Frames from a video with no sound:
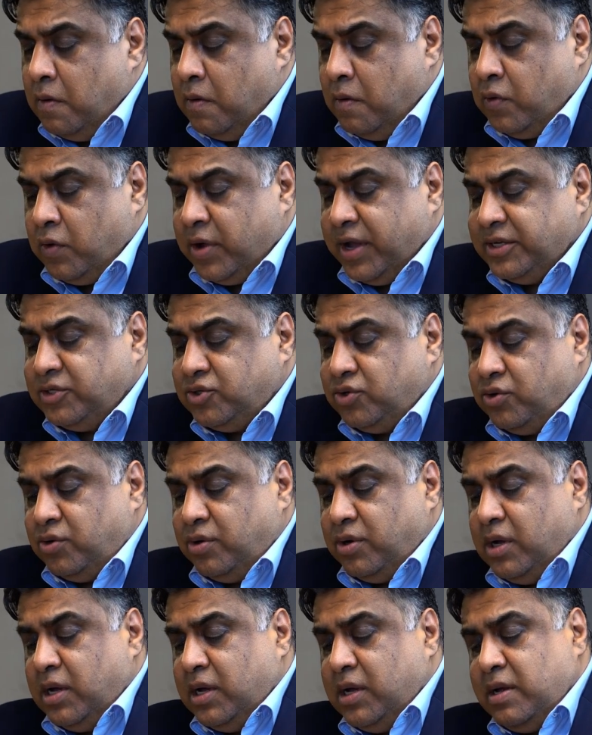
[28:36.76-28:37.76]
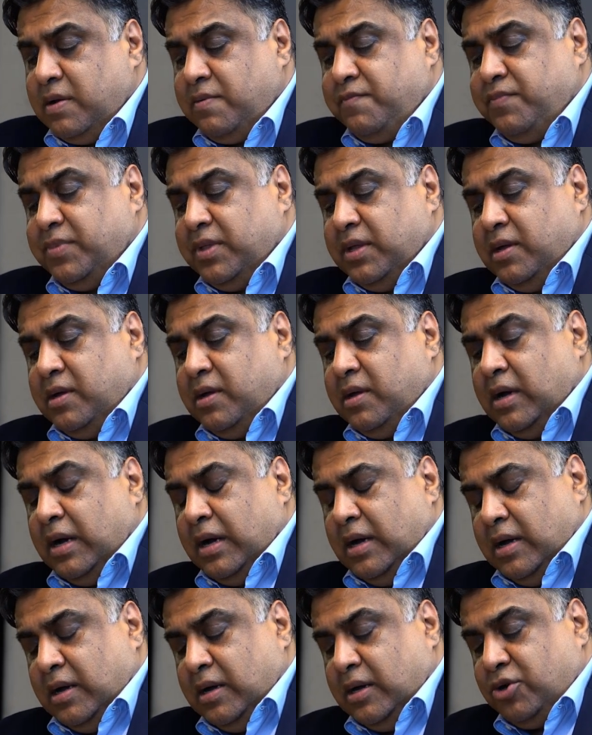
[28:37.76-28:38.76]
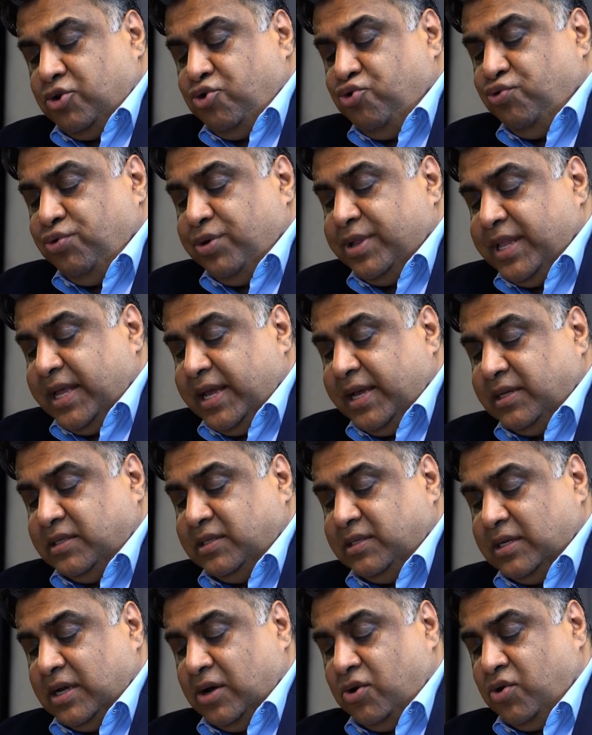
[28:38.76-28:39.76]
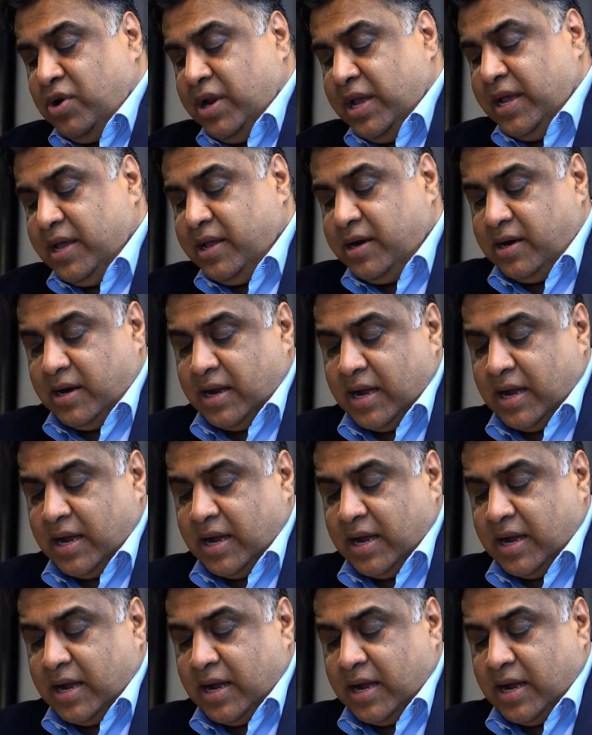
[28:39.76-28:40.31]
Okay, so two things on here,